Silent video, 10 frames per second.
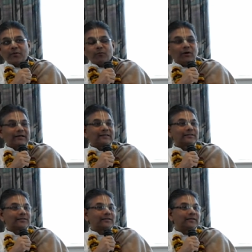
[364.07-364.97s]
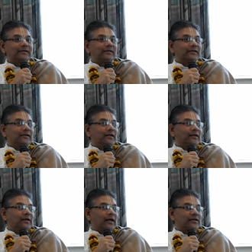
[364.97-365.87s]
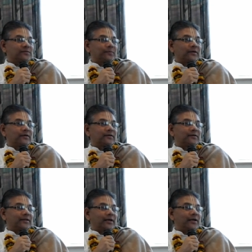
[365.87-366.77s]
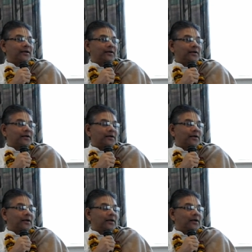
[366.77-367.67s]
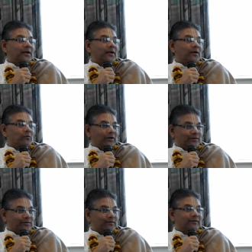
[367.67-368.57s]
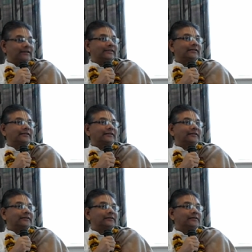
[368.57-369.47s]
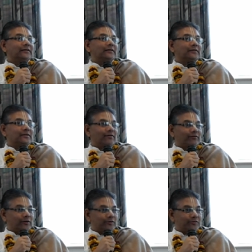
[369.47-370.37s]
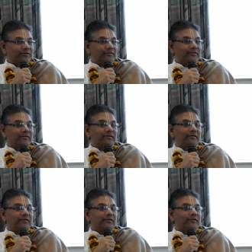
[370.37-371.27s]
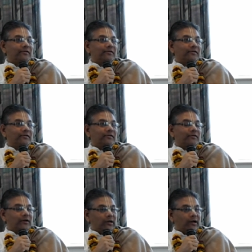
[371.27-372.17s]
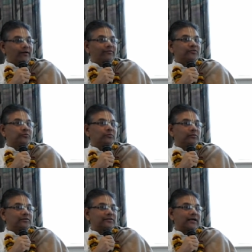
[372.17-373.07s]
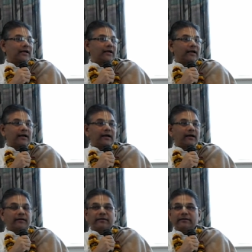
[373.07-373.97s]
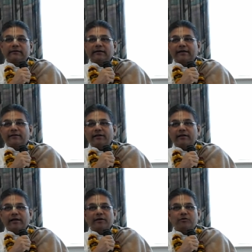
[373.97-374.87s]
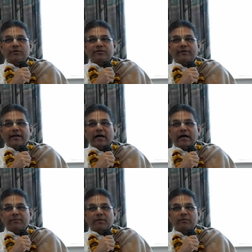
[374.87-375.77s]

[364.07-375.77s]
What is, as per the Vaishnava's definition, a lot of schools, I think the echo is very high.